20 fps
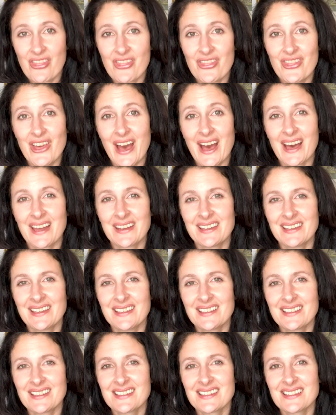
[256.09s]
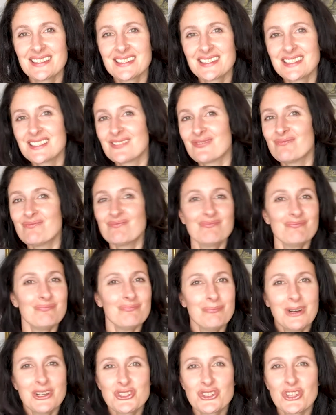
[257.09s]
that is
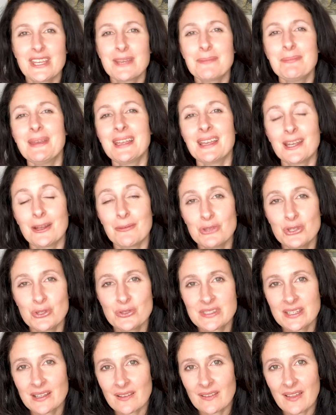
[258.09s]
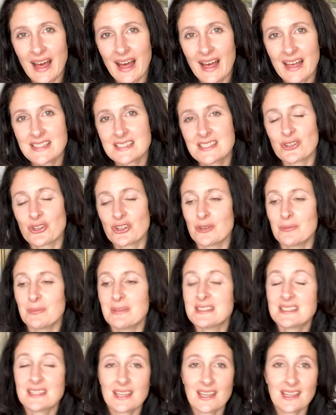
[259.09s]
much like being in a music class. They're going to
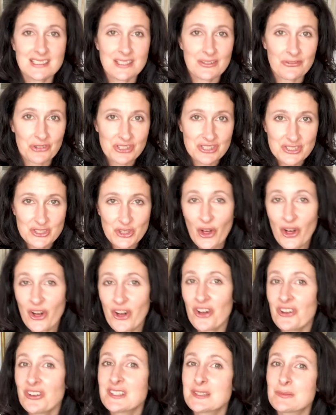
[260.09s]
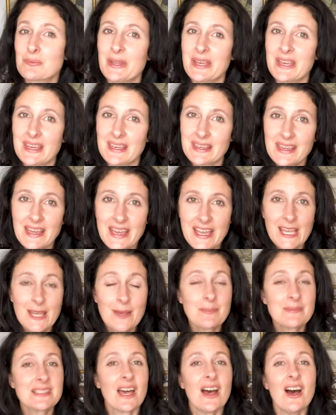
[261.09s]
be singing different songs, playing
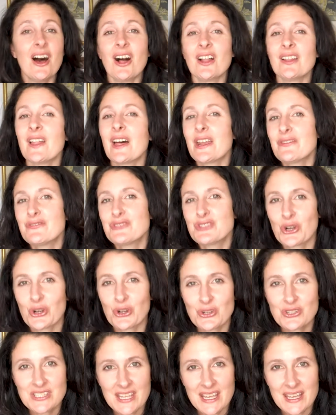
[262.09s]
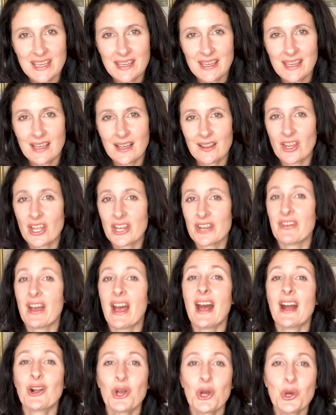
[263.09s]
games, a lot of turn taking, a lot of
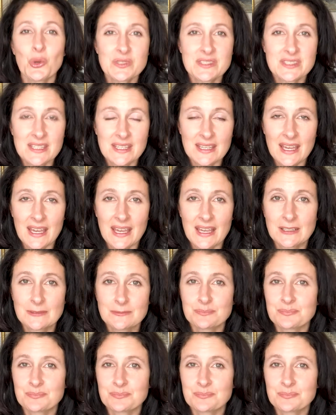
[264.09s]
echo singing,